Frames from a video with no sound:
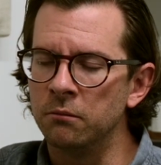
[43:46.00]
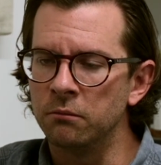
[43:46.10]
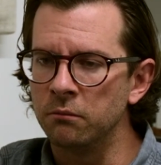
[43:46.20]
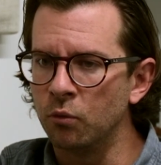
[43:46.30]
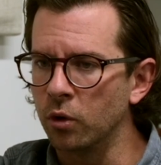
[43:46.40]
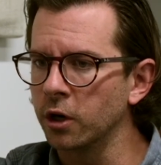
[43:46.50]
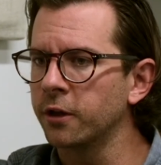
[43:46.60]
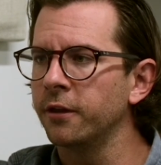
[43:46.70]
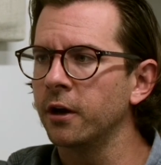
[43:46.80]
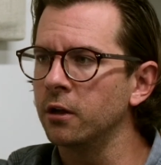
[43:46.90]
work
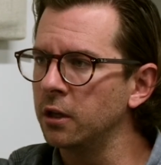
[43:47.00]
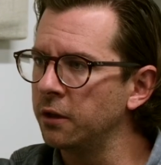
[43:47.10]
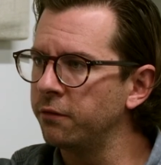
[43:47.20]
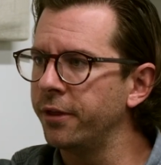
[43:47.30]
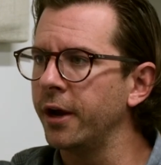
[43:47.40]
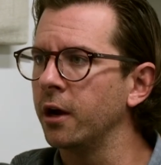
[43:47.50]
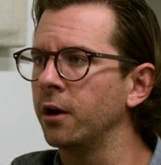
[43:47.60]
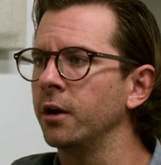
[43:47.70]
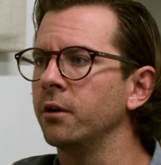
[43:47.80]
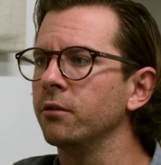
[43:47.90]
there, live there,
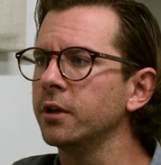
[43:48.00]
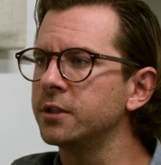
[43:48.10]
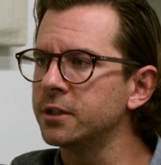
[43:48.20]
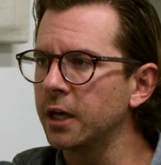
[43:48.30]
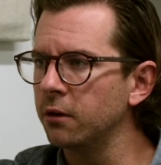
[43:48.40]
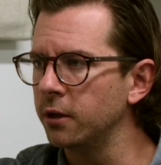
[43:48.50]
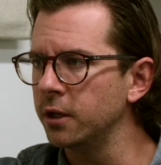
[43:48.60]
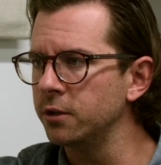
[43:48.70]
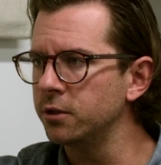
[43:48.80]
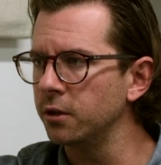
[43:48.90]
and really settle
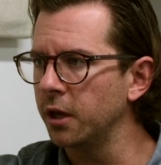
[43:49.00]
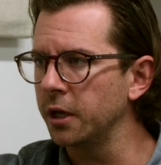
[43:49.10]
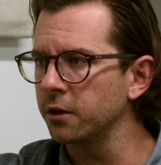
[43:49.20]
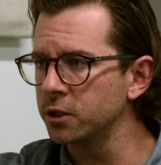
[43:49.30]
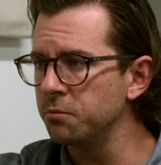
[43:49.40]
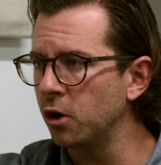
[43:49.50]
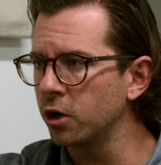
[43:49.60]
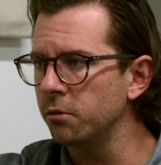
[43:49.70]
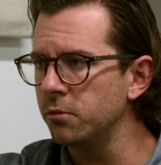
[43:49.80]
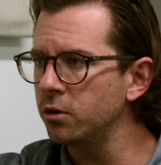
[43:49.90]
into like a small
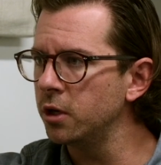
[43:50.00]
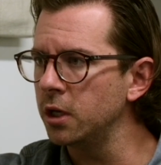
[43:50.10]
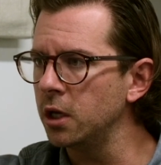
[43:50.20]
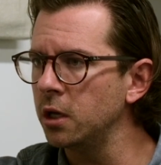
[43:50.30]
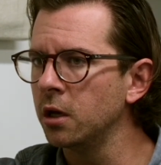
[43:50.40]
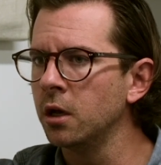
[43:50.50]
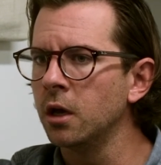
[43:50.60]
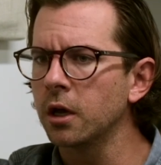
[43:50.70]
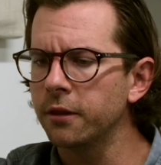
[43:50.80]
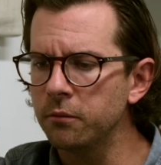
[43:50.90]
community,
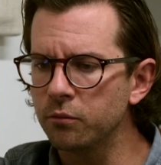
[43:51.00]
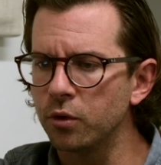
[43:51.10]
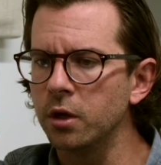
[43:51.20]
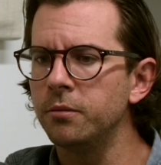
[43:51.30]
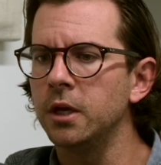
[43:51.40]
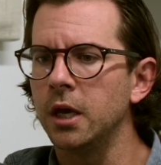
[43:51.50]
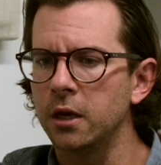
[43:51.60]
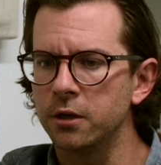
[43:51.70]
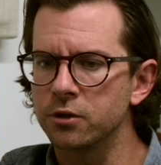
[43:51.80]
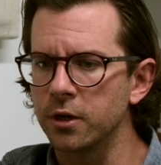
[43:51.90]
I think really
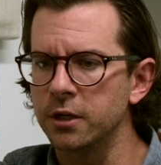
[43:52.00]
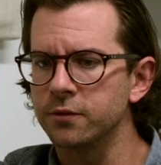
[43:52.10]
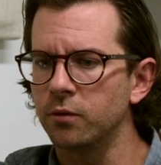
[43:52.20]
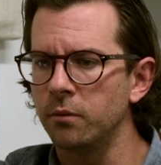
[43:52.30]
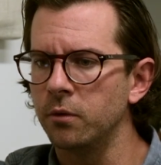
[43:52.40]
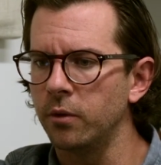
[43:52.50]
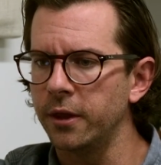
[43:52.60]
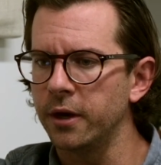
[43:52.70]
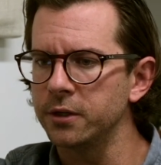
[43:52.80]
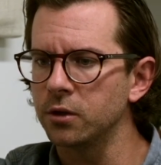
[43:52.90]
began to transform the way
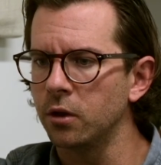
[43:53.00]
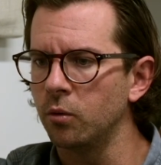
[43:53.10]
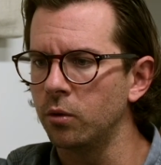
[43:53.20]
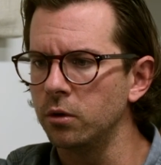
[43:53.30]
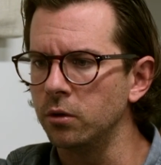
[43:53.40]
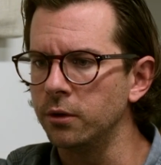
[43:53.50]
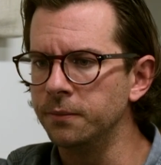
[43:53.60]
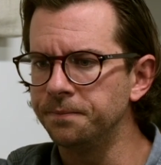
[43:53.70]
that I saw the world.